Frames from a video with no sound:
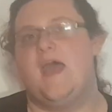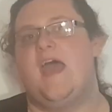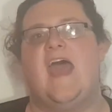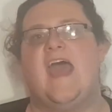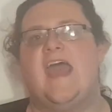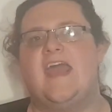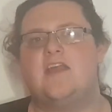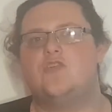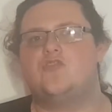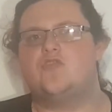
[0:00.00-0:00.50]

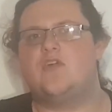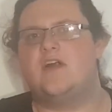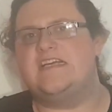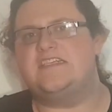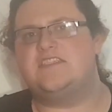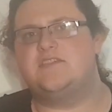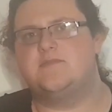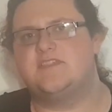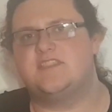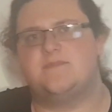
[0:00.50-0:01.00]
Hank
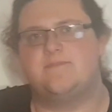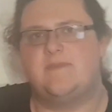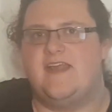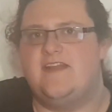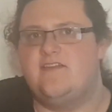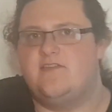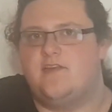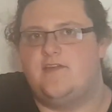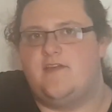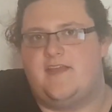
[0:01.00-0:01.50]
tries to
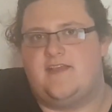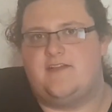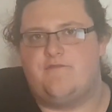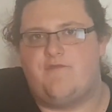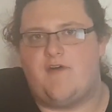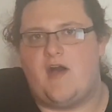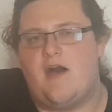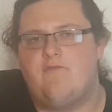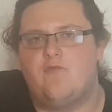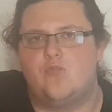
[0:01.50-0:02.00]
explain to his
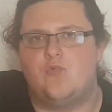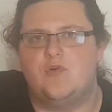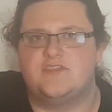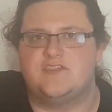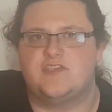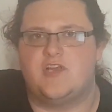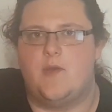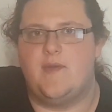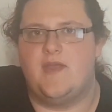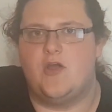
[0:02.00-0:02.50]
father
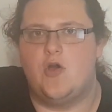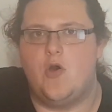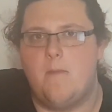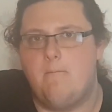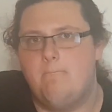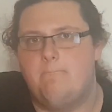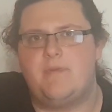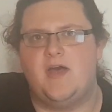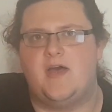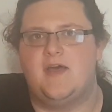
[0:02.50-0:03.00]
what's going
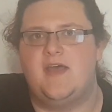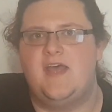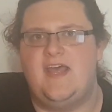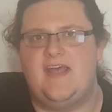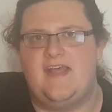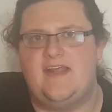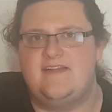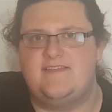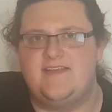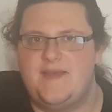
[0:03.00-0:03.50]
on, but
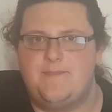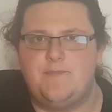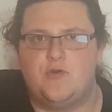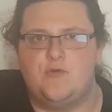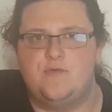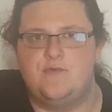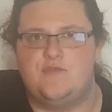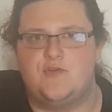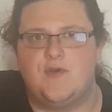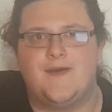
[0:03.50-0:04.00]
in
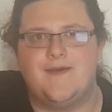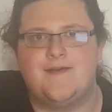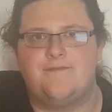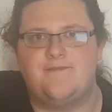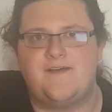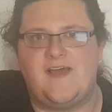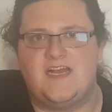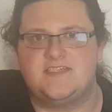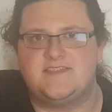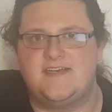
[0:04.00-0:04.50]
typical Doc
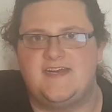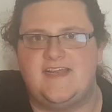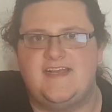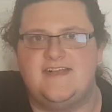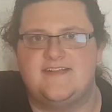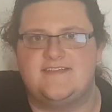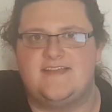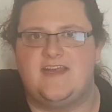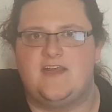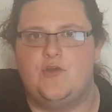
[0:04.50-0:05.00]
fashion,
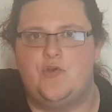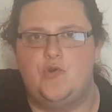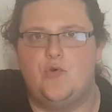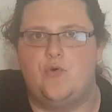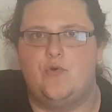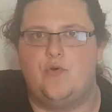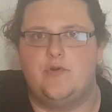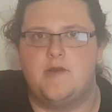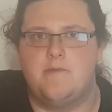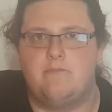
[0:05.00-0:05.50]
he is
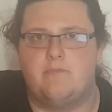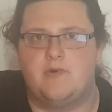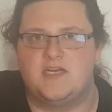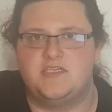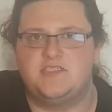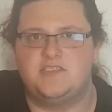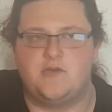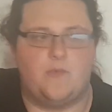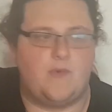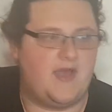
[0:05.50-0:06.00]
ignored and
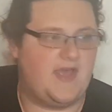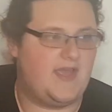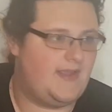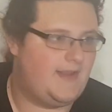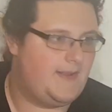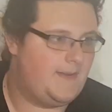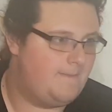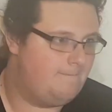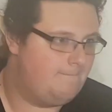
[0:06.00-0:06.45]
brushed away.